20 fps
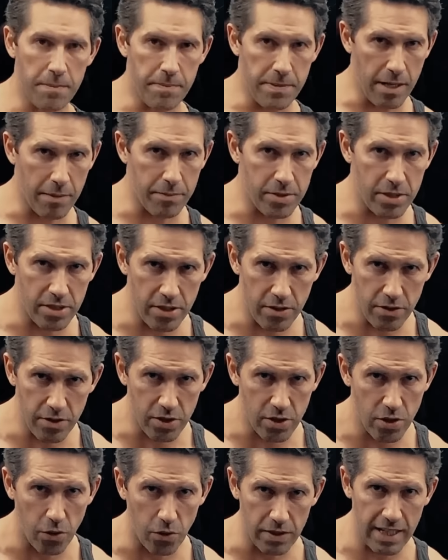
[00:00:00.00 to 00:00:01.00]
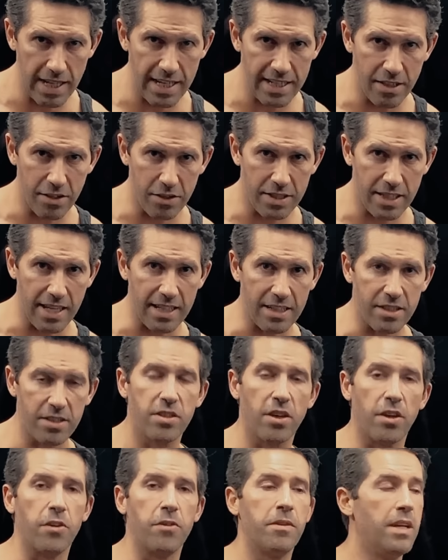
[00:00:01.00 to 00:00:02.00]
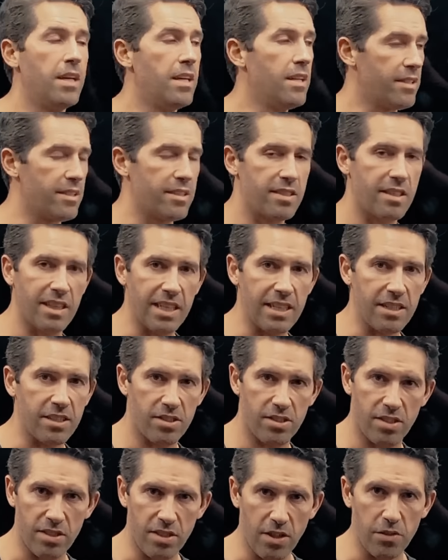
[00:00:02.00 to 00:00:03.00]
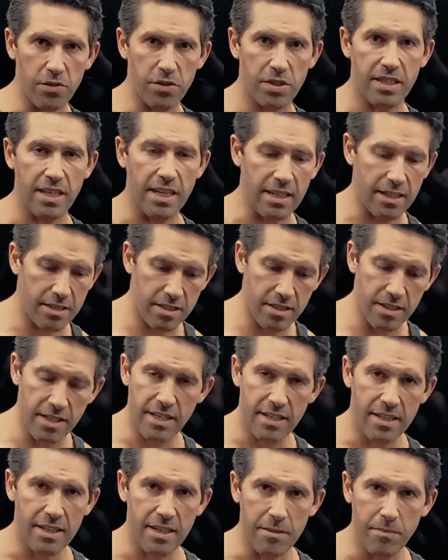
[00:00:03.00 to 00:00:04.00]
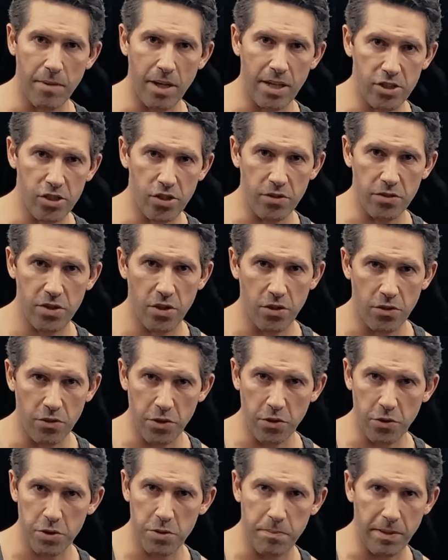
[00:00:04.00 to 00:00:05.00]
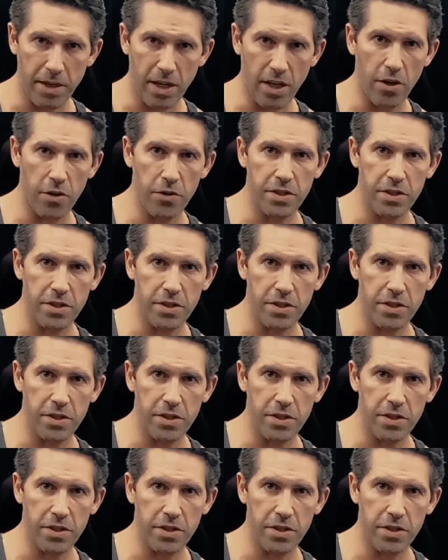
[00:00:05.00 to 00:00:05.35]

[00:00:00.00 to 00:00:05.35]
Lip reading: be able to do the tornado kick. So there's links to those kicks in my tutorials below